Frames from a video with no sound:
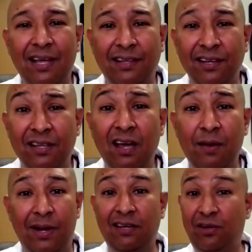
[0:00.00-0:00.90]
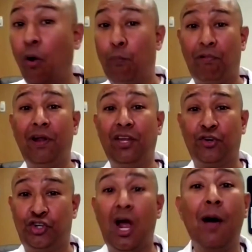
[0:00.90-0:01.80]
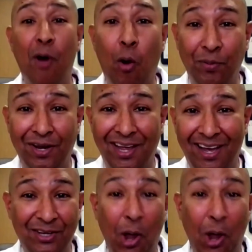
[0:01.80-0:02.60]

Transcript: said than done, but don't bring your job home to you.